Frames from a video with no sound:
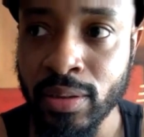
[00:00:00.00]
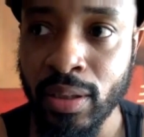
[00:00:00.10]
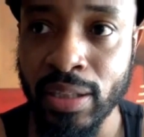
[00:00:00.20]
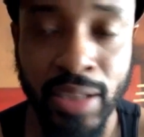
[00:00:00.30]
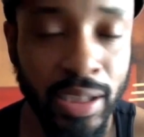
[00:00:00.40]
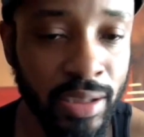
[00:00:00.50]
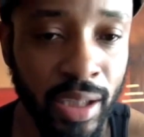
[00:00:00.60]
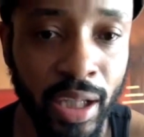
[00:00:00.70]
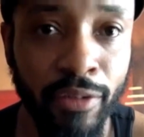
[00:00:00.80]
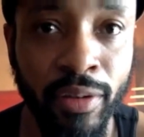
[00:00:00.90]
and nothing
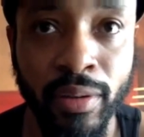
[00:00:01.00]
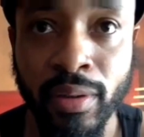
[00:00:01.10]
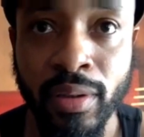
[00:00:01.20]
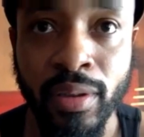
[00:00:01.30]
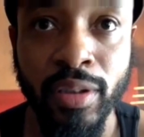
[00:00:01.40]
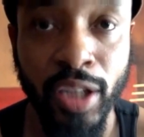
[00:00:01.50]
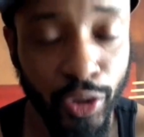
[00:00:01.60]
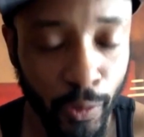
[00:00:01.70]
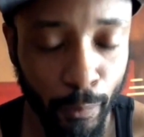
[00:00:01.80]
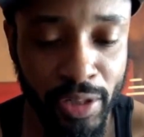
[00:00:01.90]
given, then
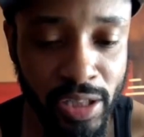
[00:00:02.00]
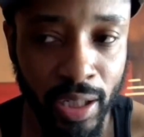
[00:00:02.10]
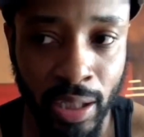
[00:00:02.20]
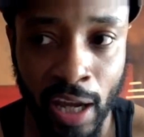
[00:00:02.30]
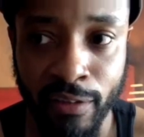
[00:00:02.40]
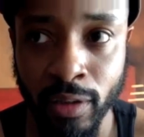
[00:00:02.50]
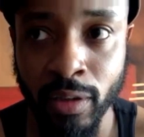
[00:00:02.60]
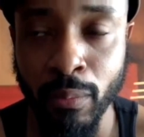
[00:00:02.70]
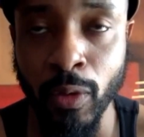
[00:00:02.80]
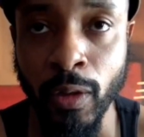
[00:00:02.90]
you appreciate life a little
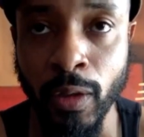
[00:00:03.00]
more.